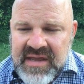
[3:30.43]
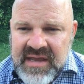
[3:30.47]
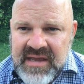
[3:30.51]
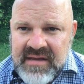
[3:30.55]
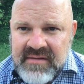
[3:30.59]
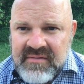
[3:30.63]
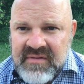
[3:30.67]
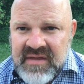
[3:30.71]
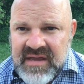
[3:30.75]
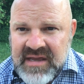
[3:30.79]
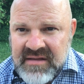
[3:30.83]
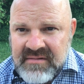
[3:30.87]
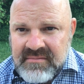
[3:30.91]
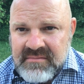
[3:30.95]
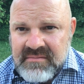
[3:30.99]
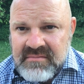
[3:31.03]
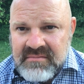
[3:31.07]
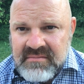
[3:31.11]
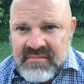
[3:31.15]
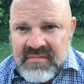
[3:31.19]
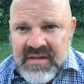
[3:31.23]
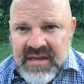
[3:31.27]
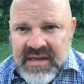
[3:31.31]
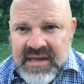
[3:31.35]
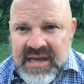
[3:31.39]
They
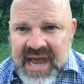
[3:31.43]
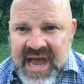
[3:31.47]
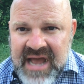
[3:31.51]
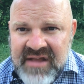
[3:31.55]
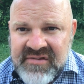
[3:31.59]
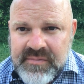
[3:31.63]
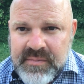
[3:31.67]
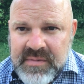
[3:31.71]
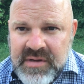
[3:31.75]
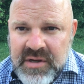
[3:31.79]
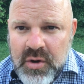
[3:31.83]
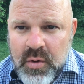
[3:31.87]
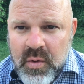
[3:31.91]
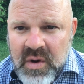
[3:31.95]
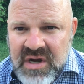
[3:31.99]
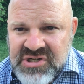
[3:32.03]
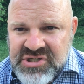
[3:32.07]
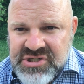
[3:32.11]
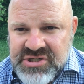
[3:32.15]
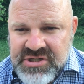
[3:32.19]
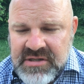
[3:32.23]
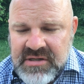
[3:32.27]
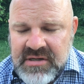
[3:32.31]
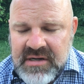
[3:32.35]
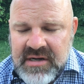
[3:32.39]
ask me a
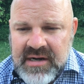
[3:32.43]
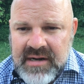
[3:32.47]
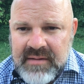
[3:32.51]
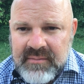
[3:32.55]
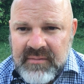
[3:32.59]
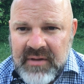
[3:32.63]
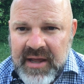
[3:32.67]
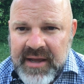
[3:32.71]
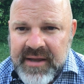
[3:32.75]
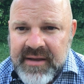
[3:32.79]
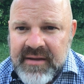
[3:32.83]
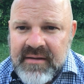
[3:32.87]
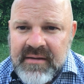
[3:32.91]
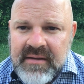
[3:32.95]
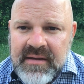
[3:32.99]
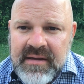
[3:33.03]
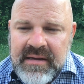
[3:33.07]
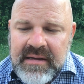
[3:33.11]
question, and I'm like,